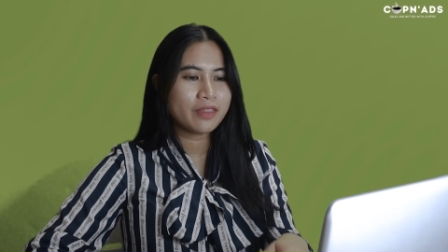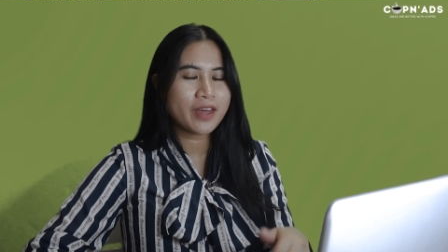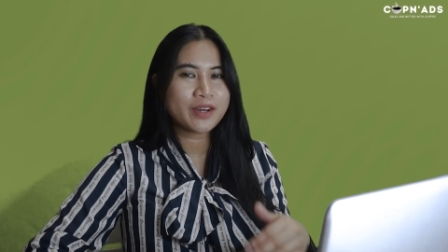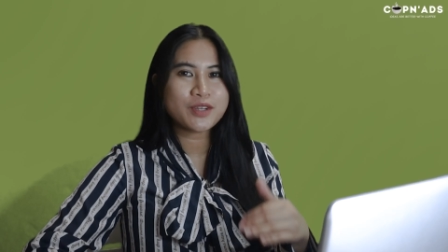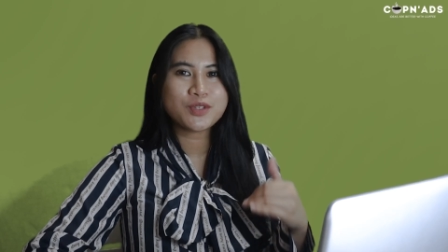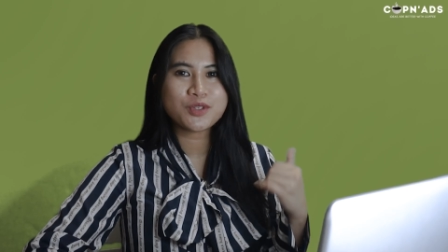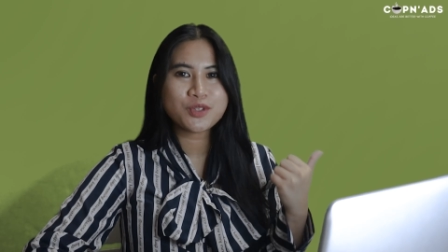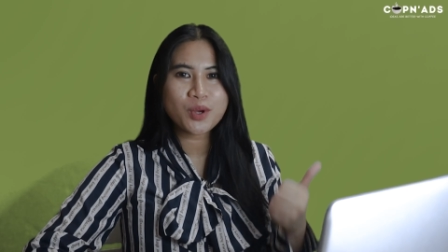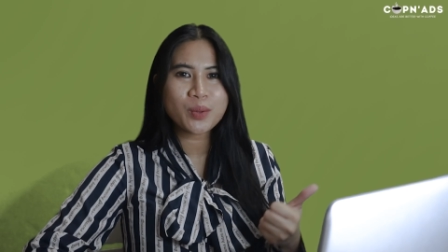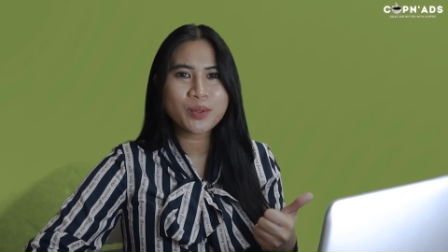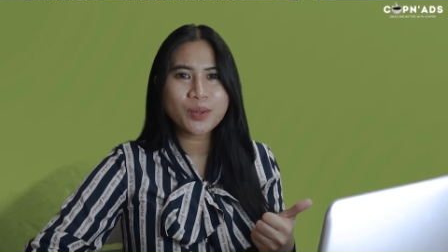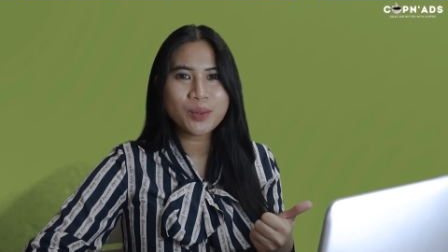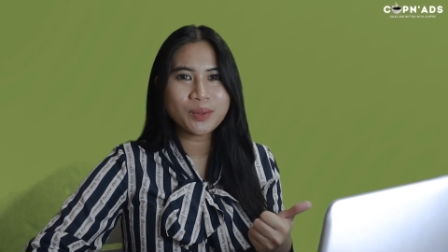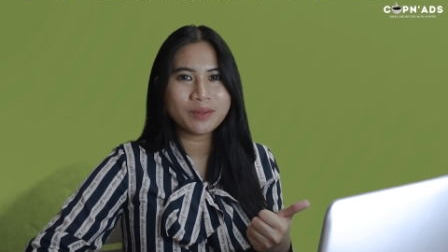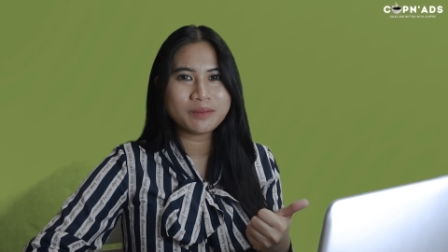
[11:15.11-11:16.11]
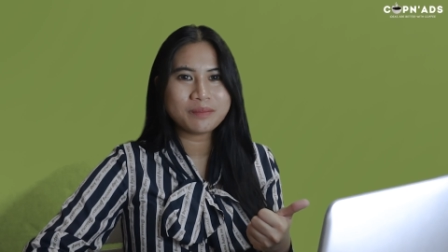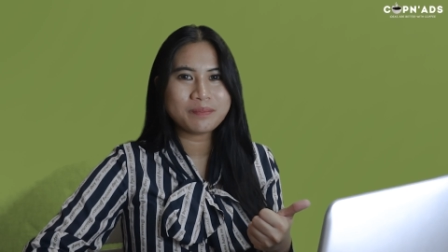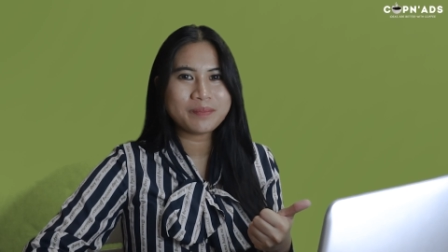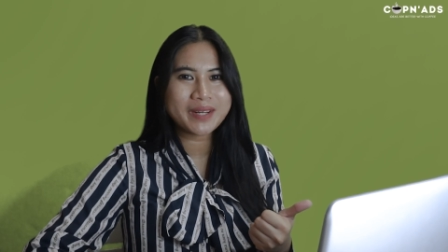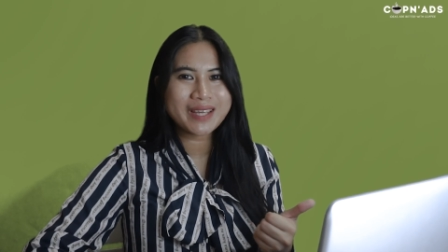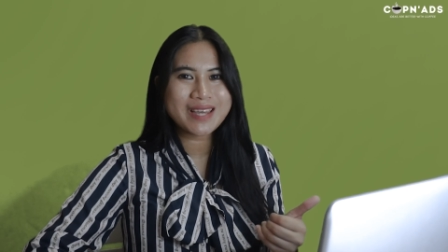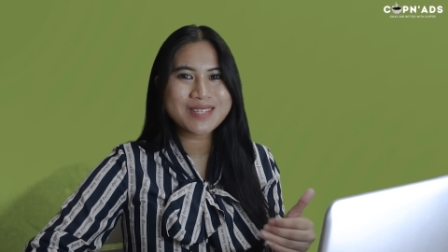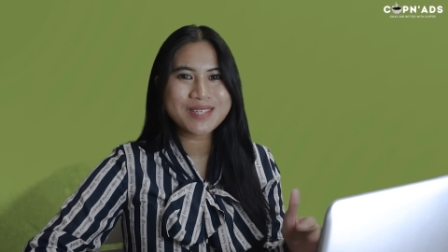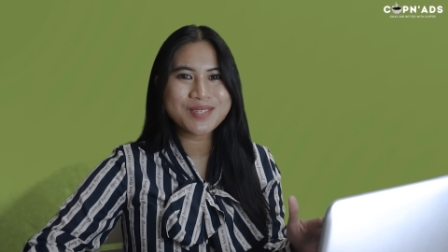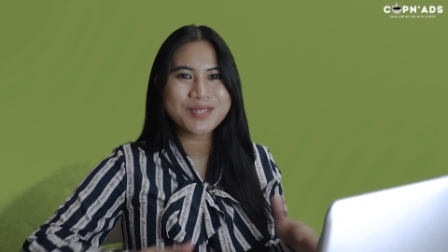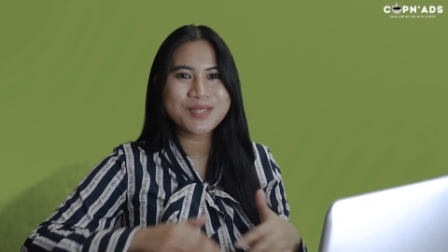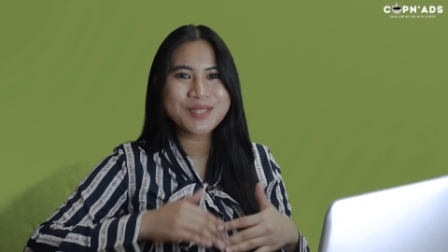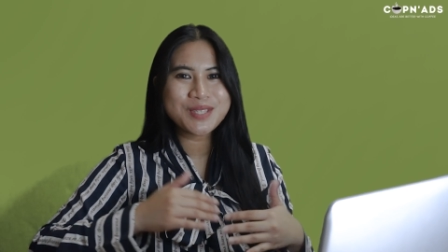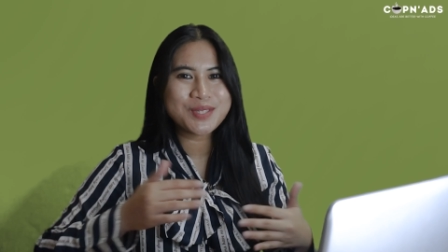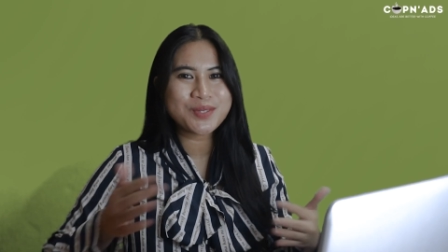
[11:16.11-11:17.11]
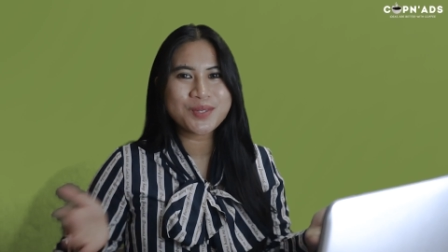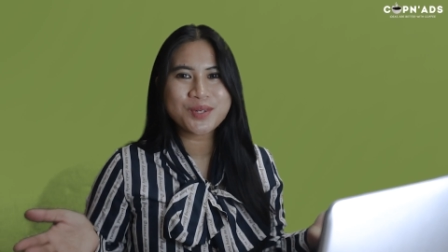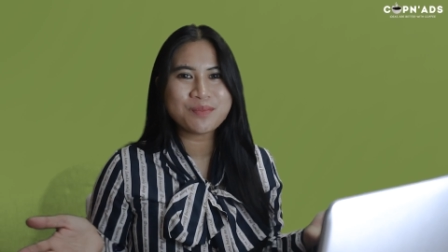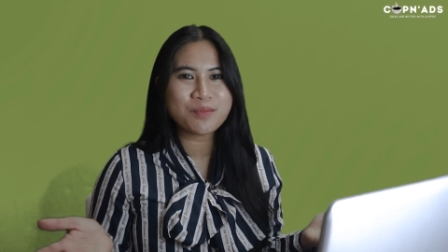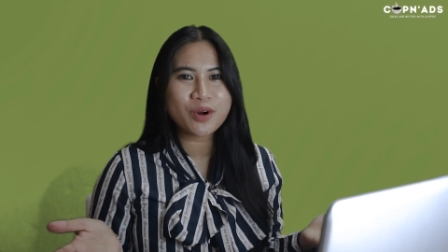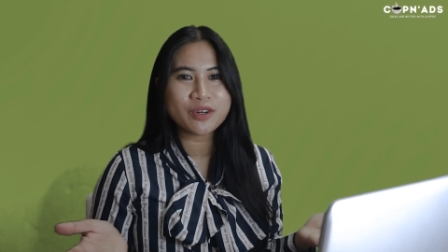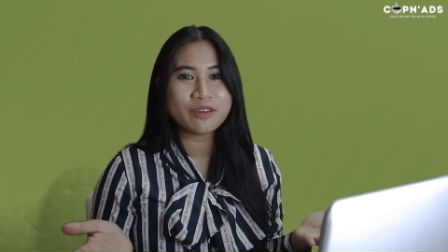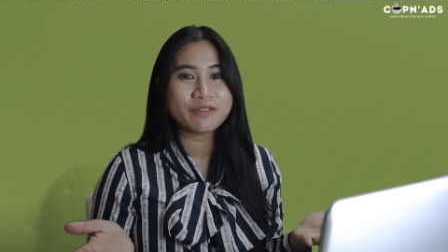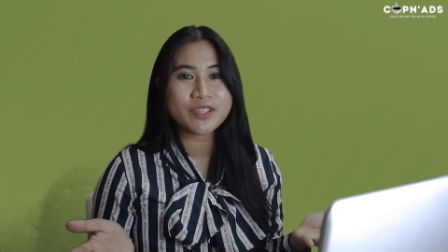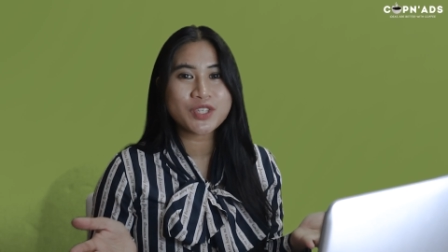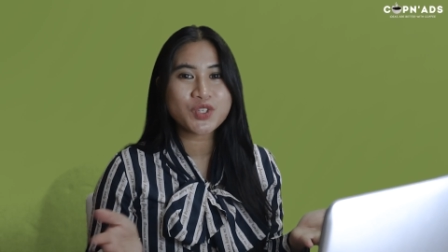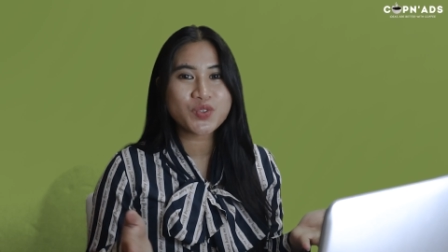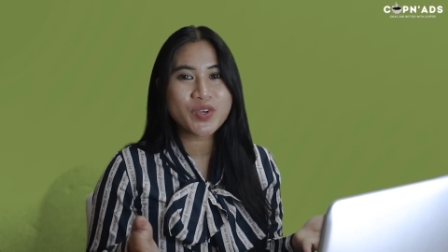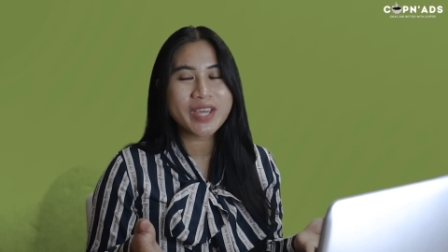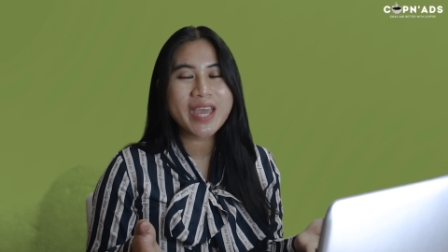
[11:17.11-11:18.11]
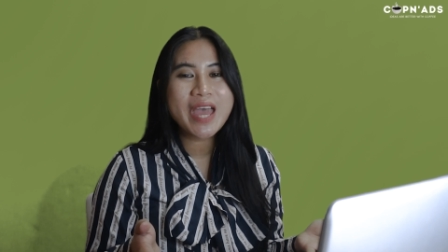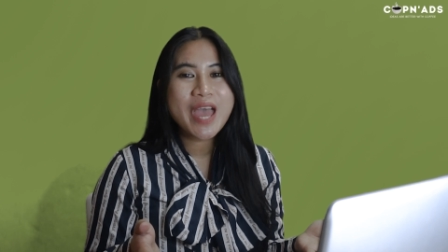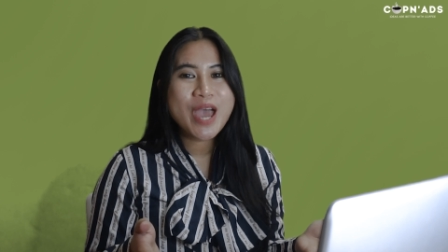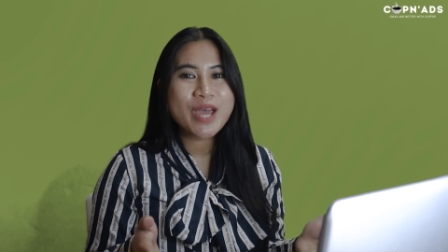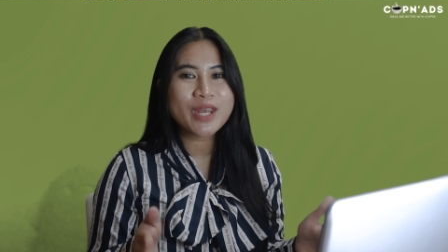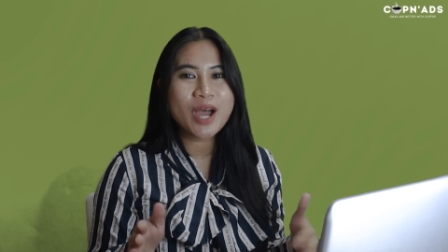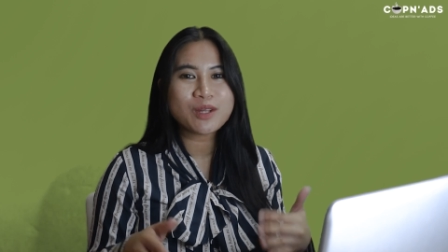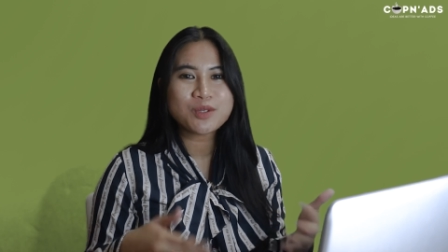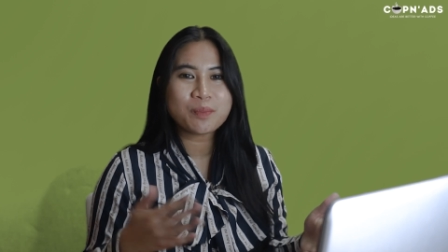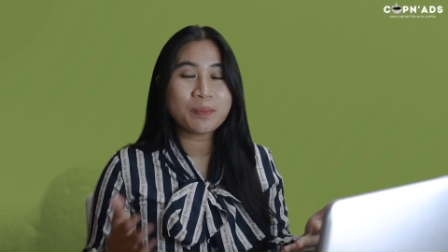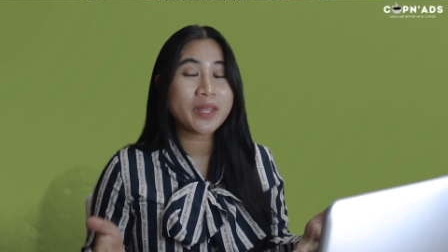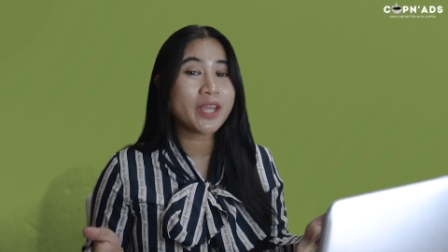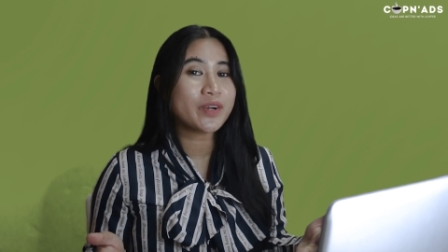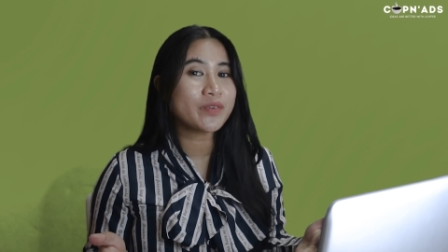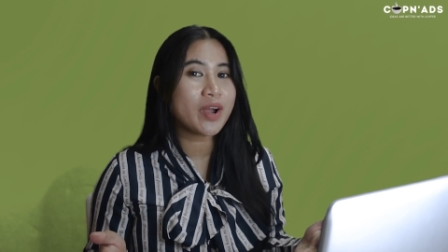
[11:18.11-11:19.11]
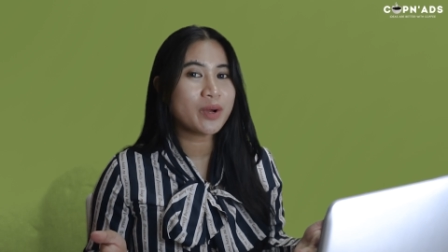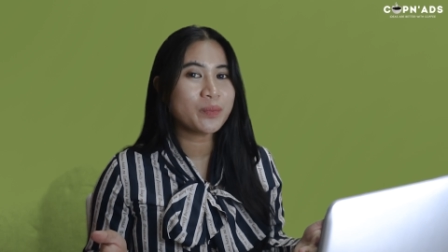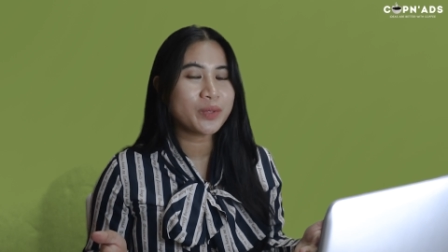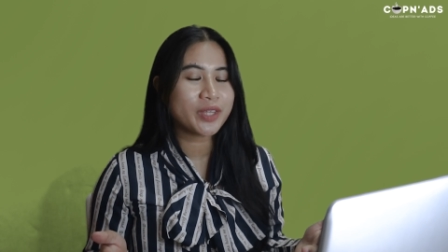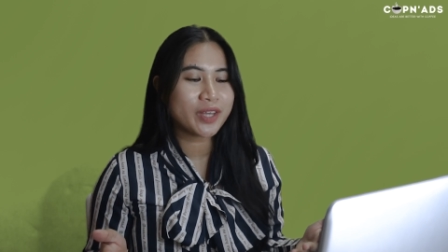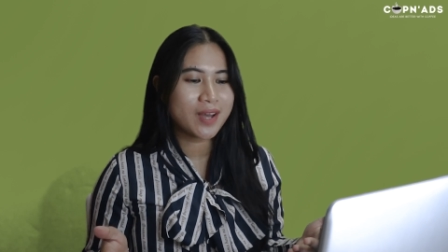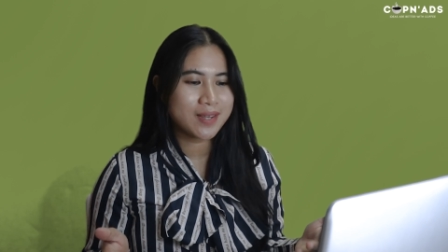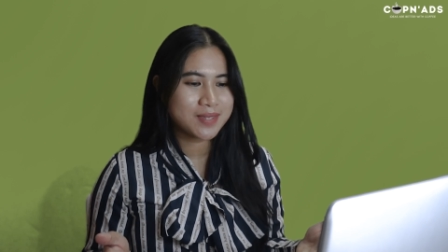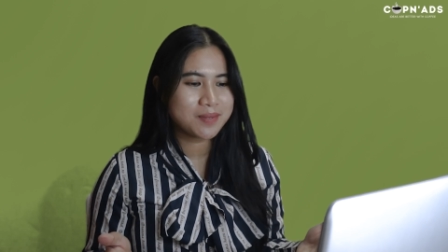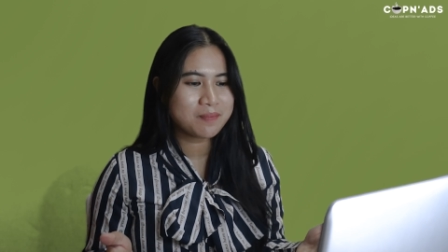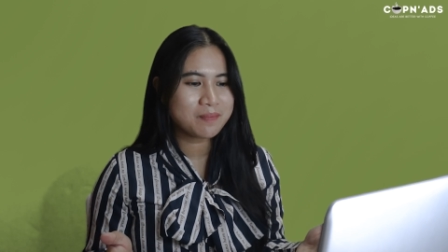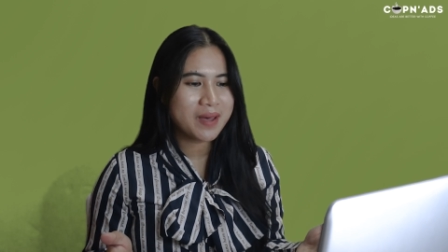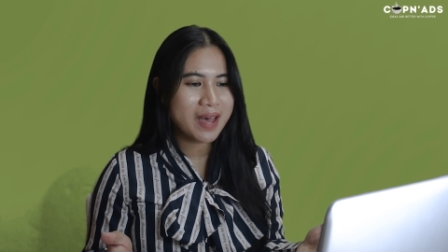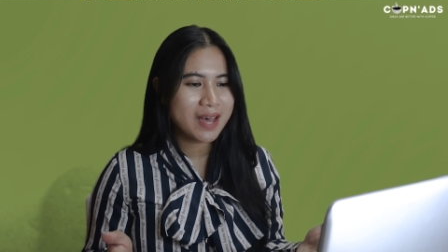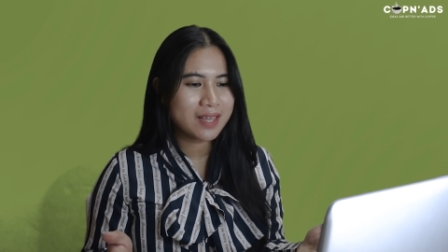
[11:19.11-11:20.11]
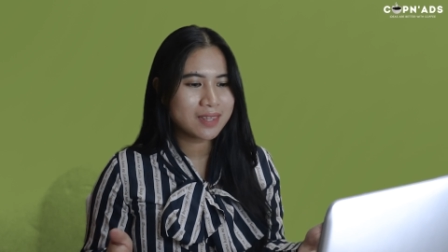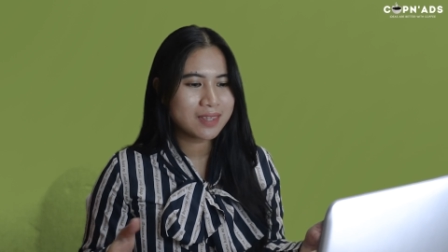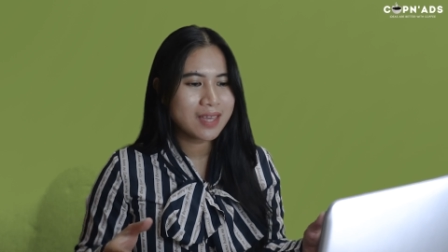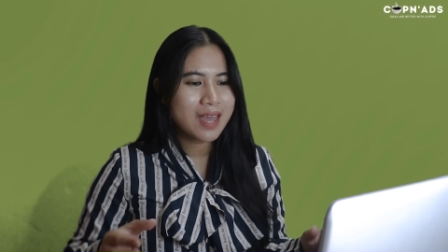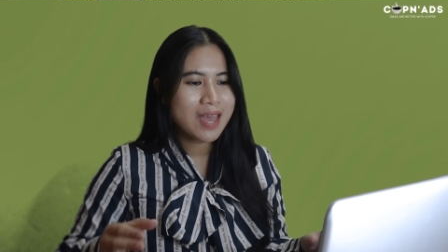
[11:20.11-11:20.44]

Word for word: That is so cool, but I guess I still need to learn more of its trick and how to play around with the custom path.